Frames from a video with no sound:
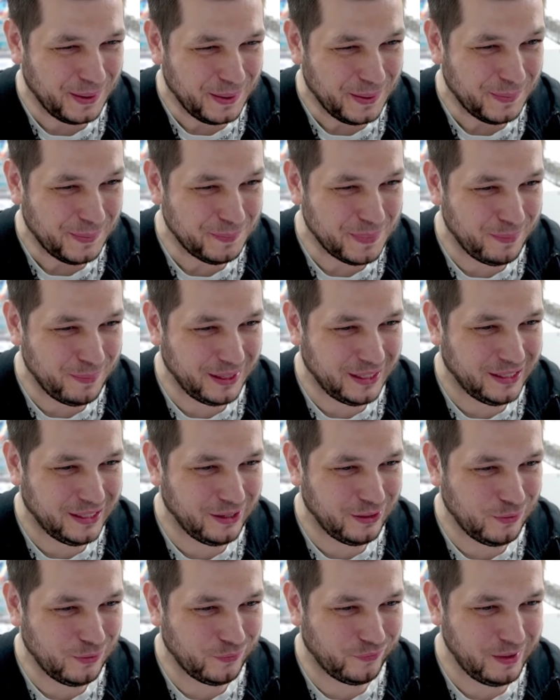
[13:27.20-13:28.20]

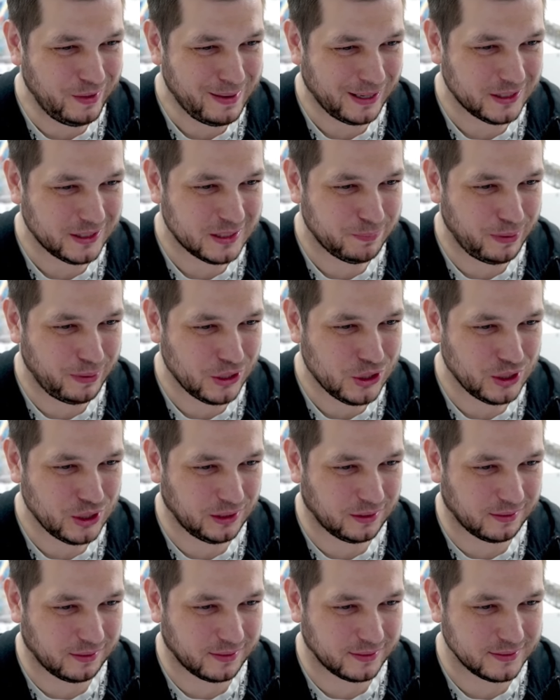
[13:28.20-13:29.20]
Mimikyu VMAX Special
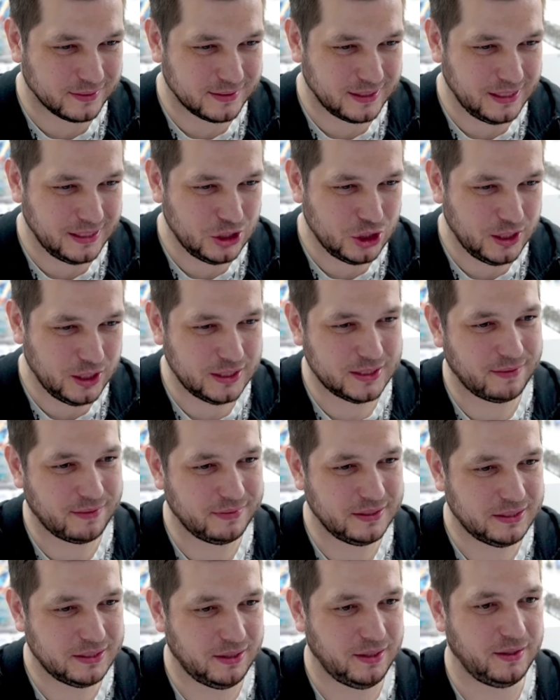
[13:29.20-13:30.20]
Art
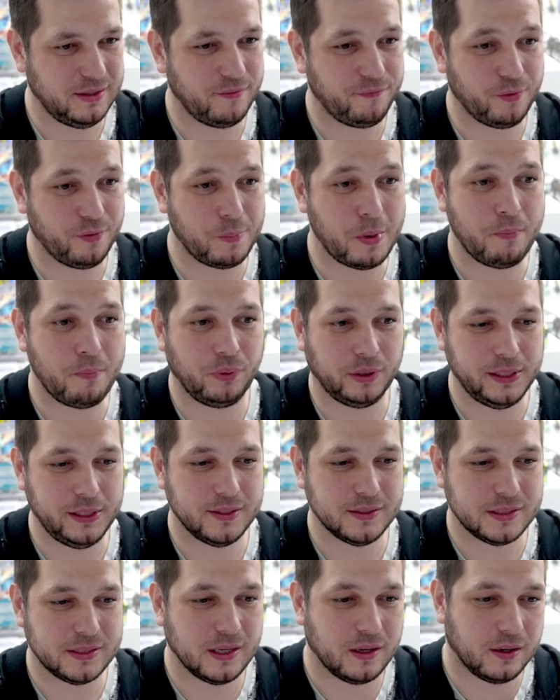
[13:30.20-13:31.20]
TG17 from Brilliant
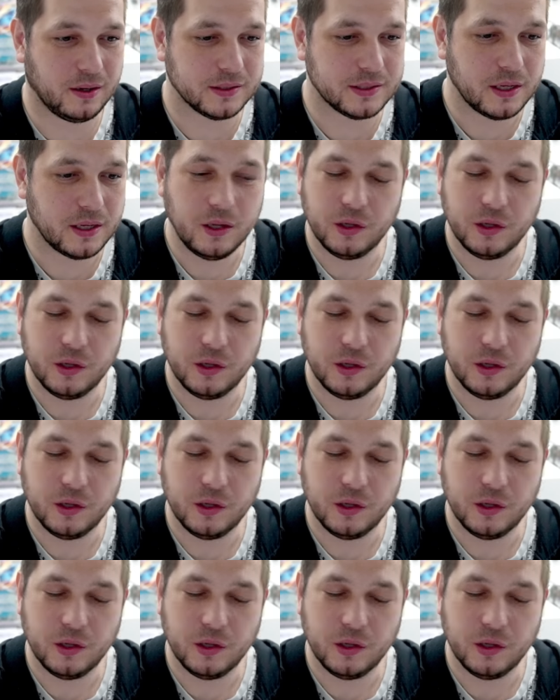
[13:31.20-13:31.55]
Stars.